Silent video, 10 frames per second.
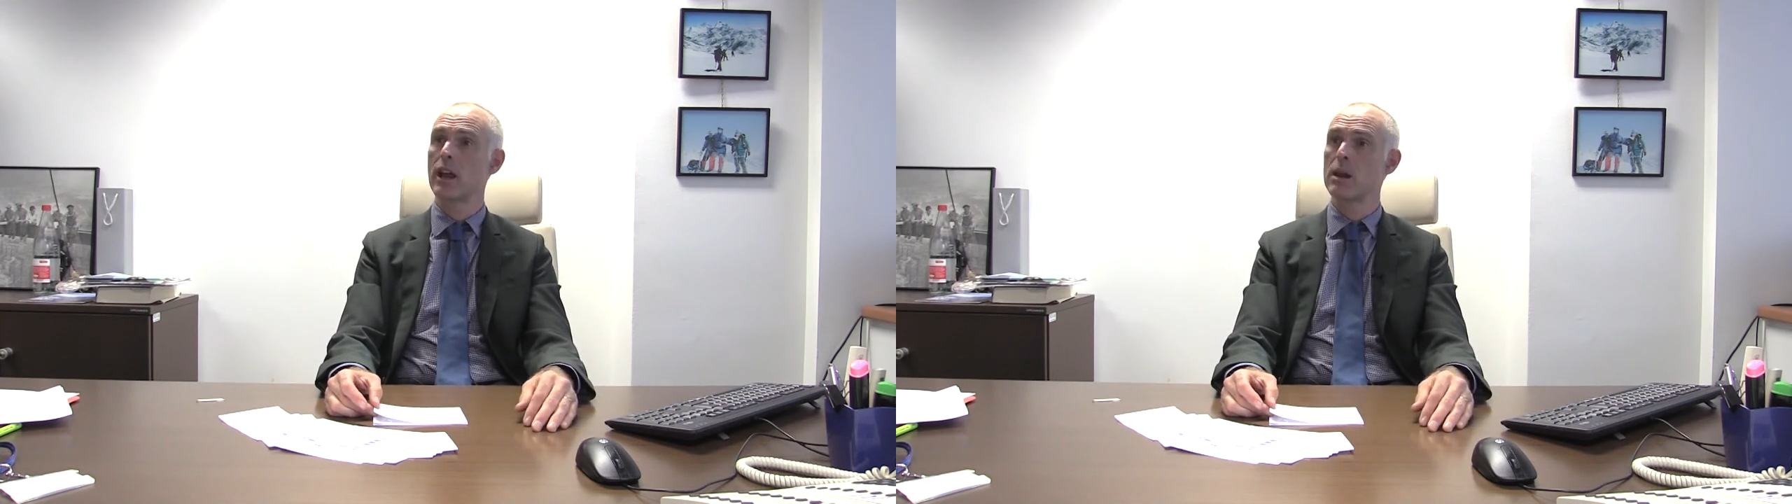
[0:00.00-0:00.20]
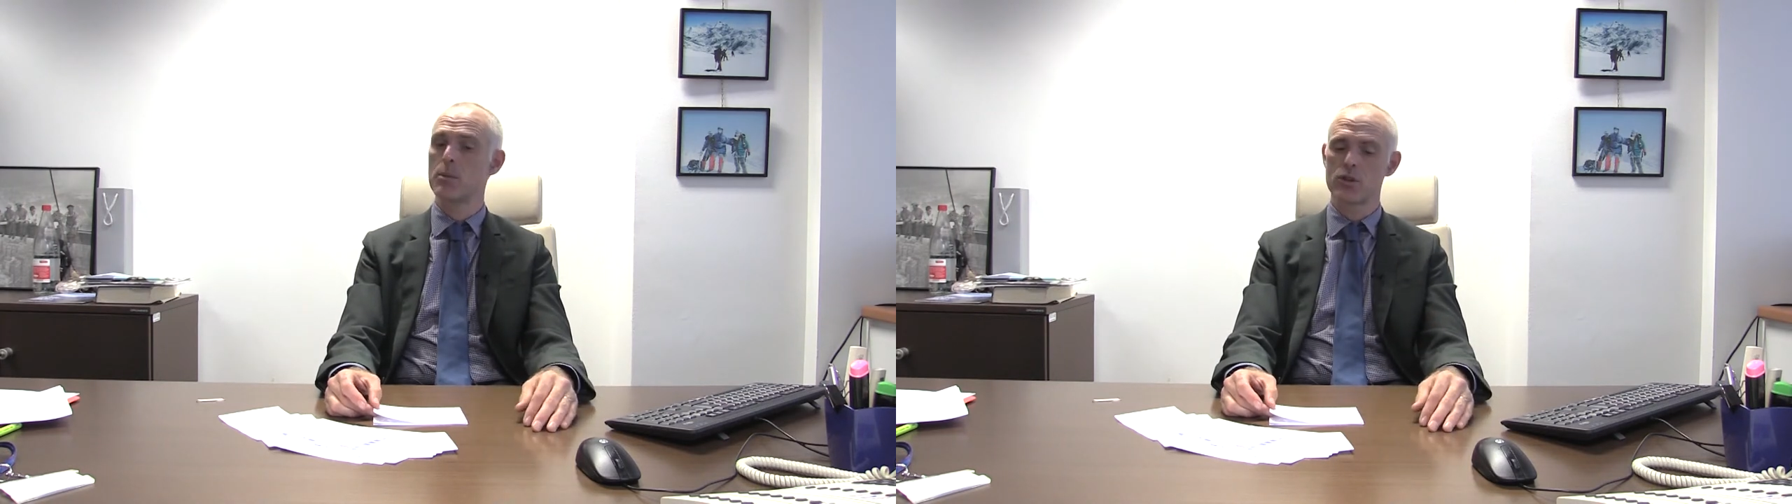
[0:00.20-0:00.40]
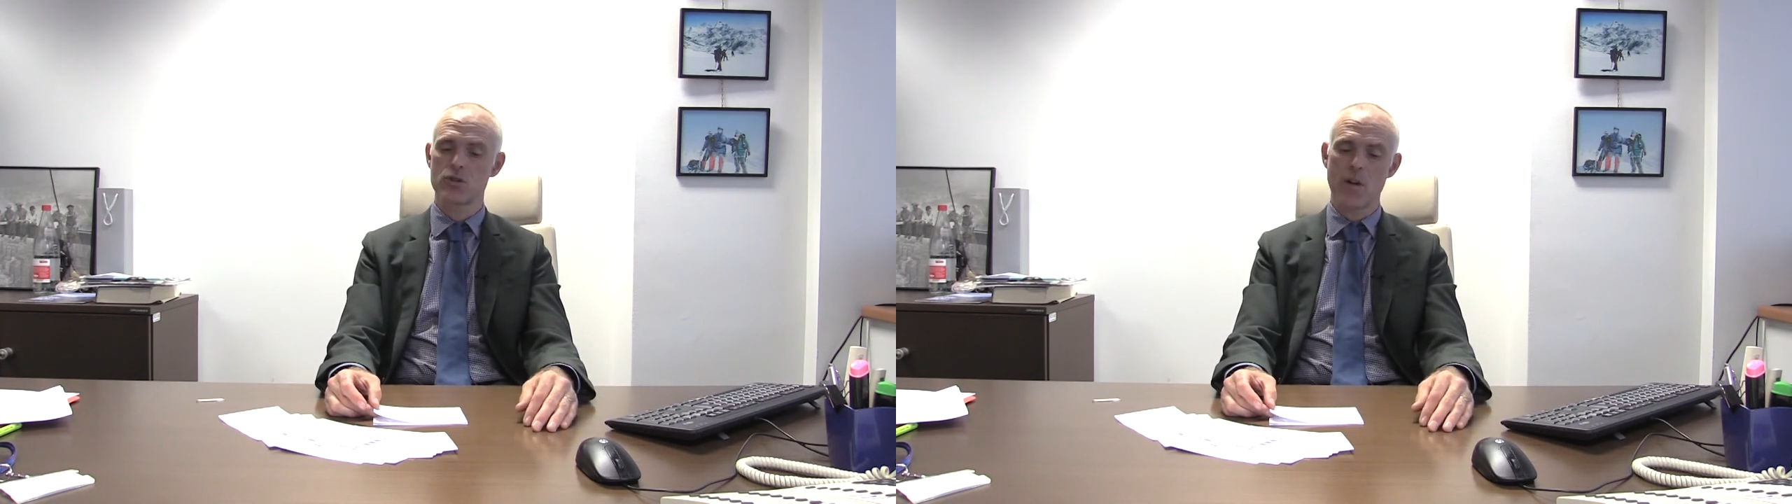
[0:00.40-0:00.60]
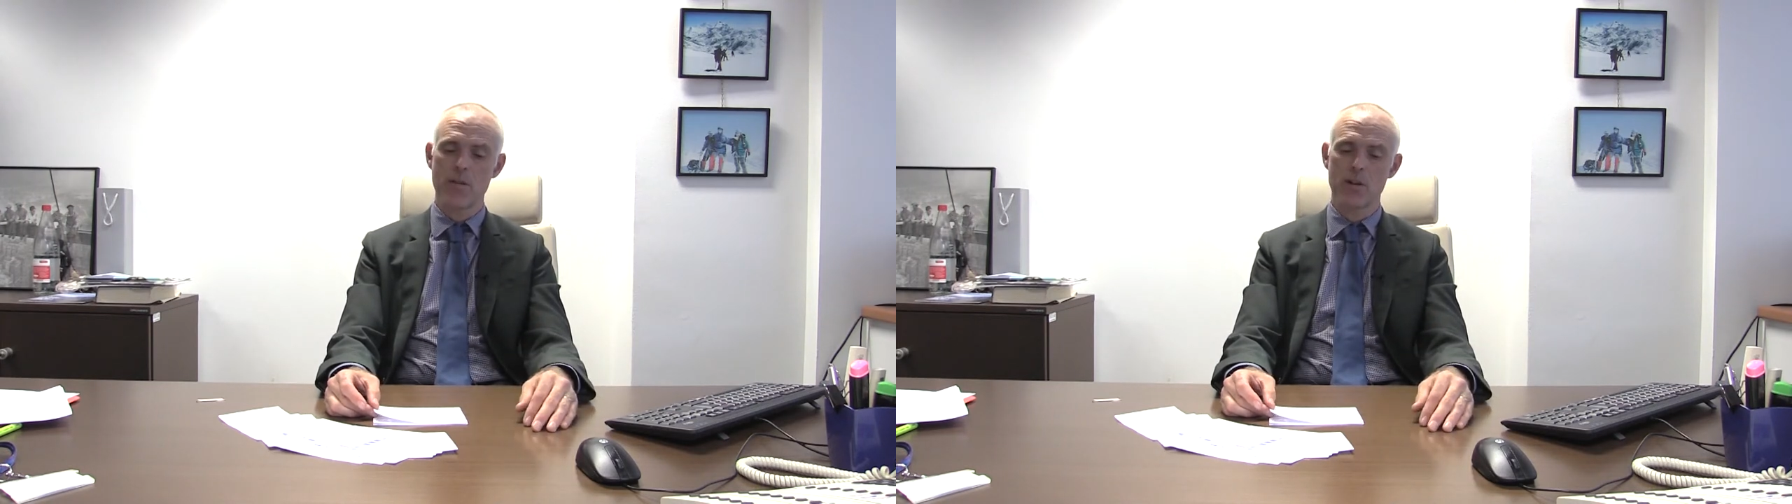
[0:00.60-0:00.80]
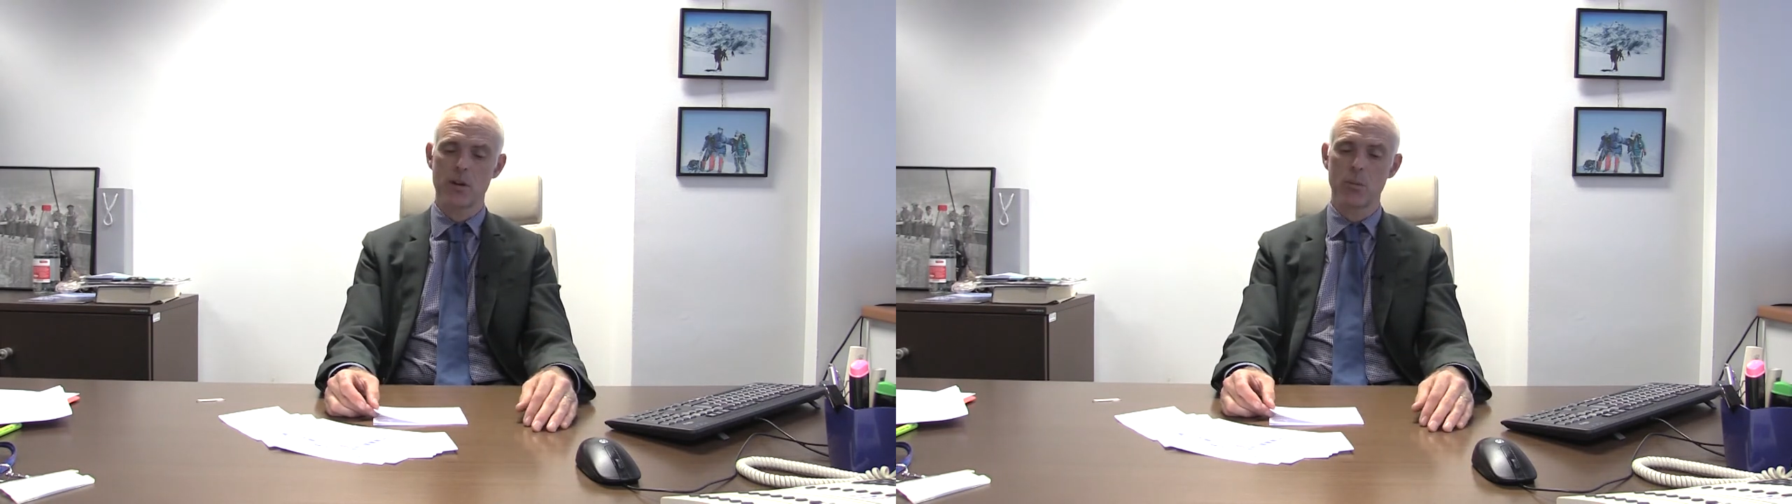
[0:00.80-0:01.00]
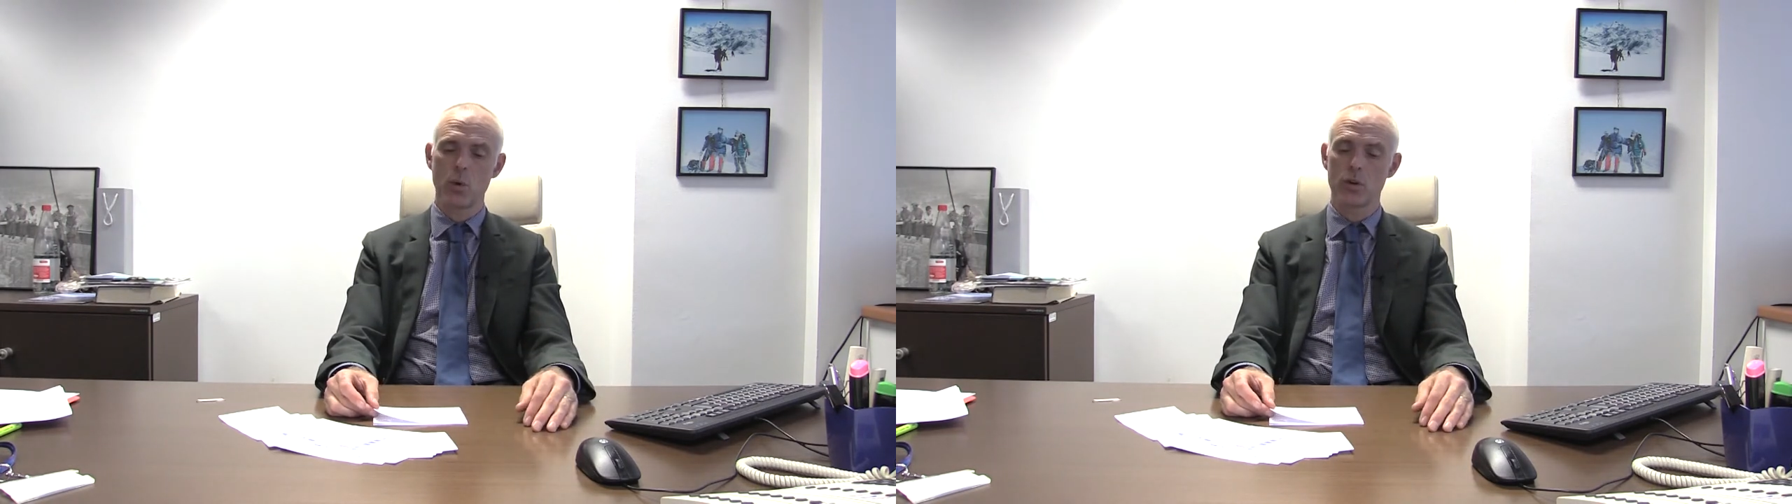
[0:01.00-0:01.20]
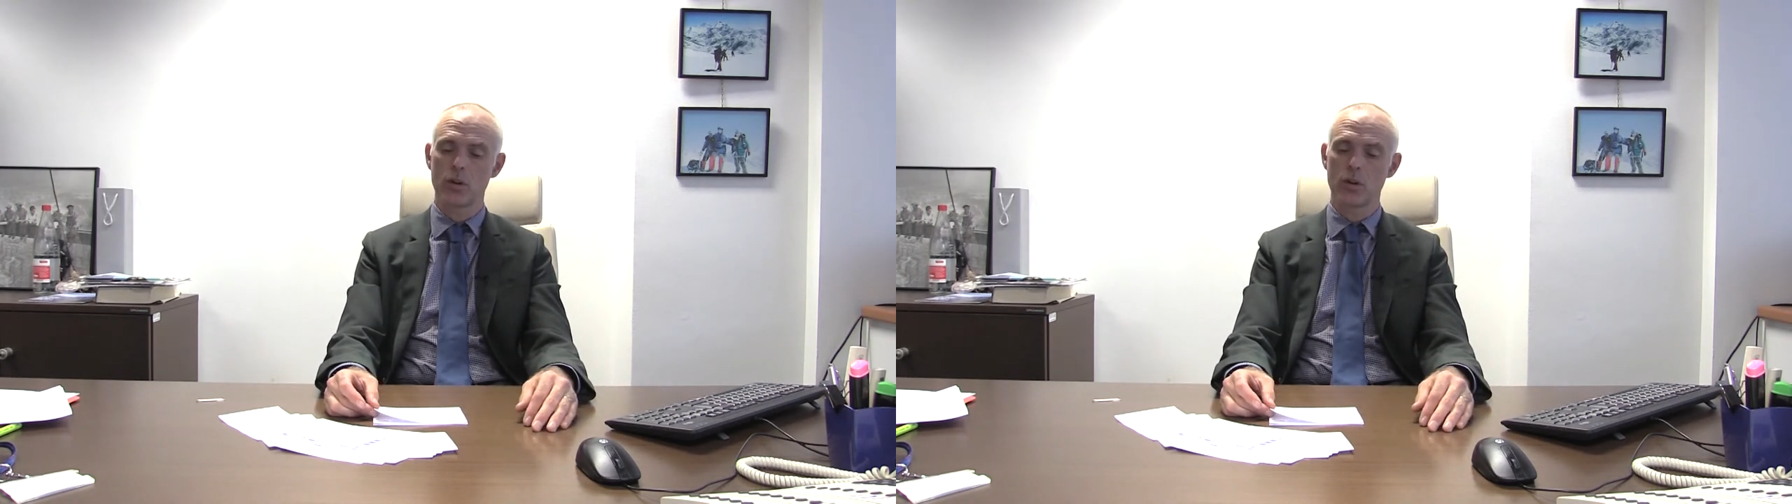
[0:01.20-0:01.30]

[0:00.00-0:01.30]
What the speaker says: aim at strengthening border